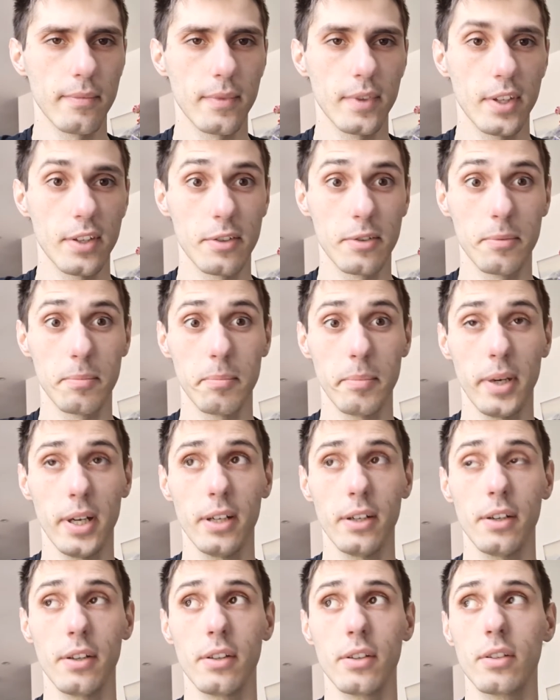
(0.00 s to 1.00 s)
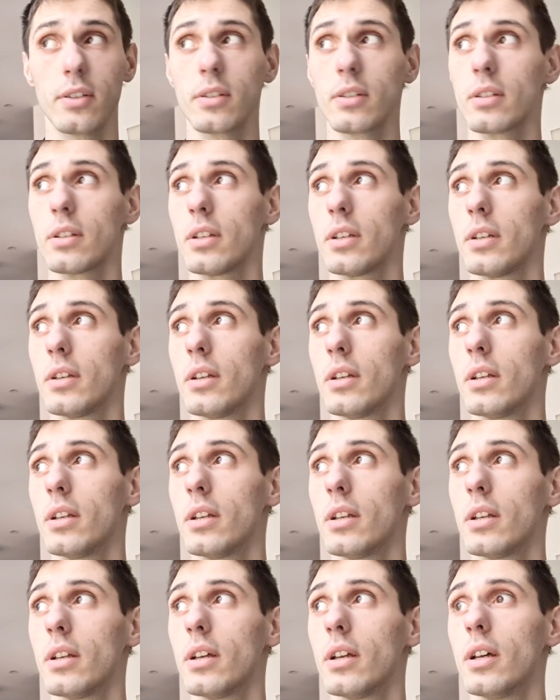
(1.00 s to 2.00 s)
despite
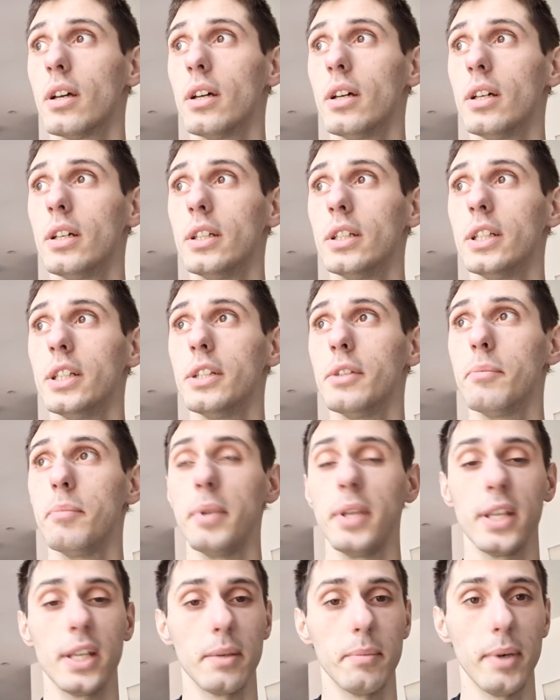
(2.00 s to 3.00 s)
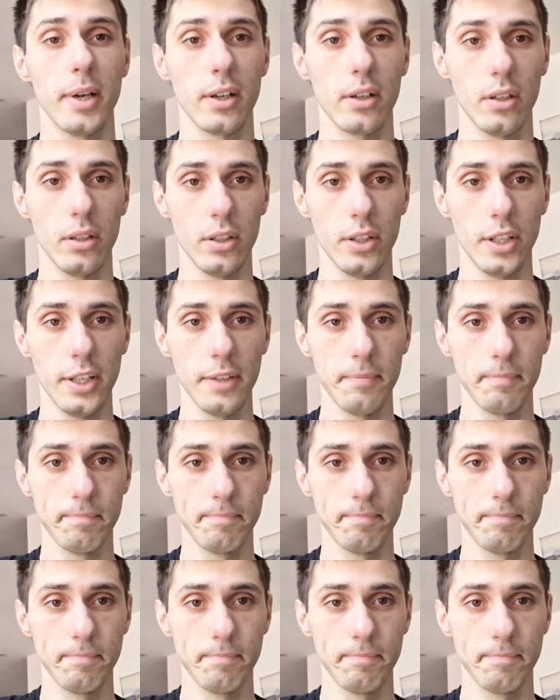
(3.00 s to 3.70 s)
it being a bank holiday.